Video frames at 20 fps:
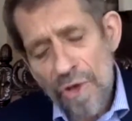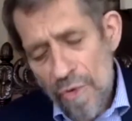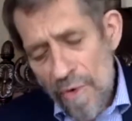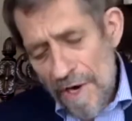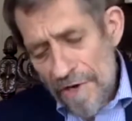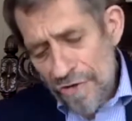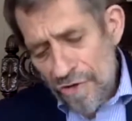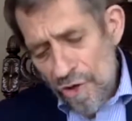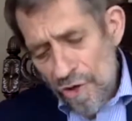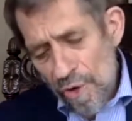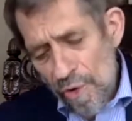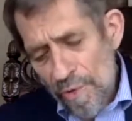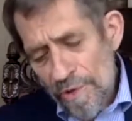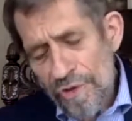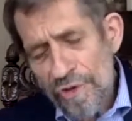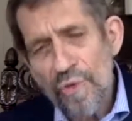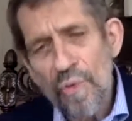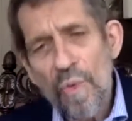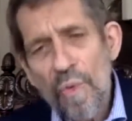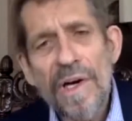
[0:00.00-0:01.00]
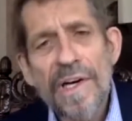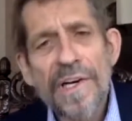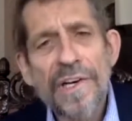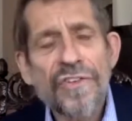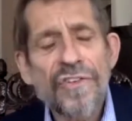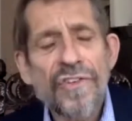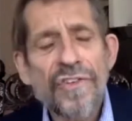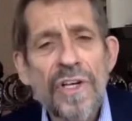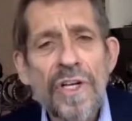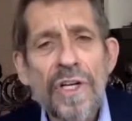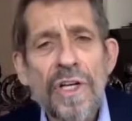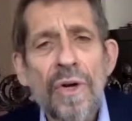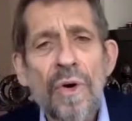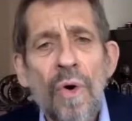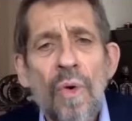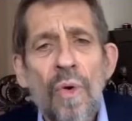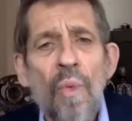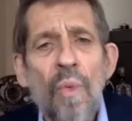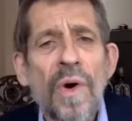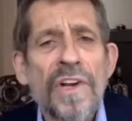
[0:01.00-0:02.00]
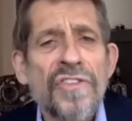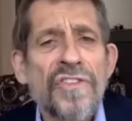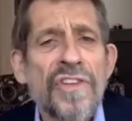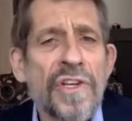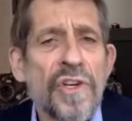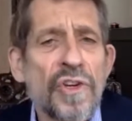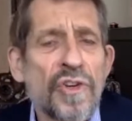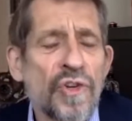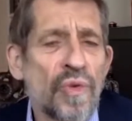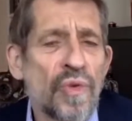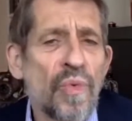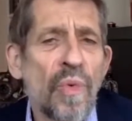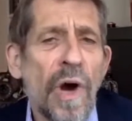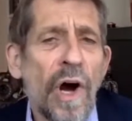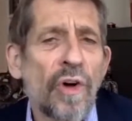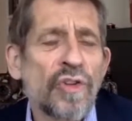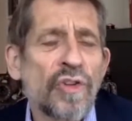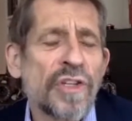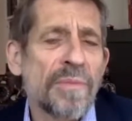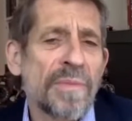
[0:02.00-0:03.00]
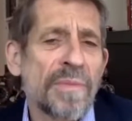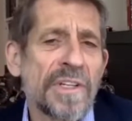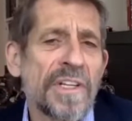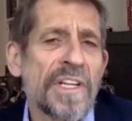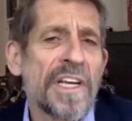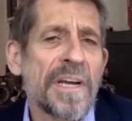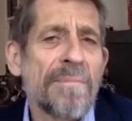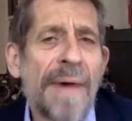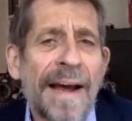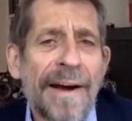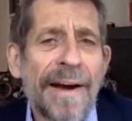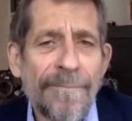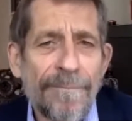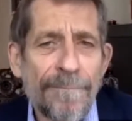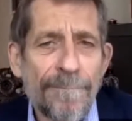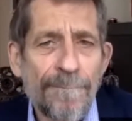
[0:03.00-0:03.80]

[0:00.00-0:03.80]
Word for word: question always was, what is the issue ultimately about?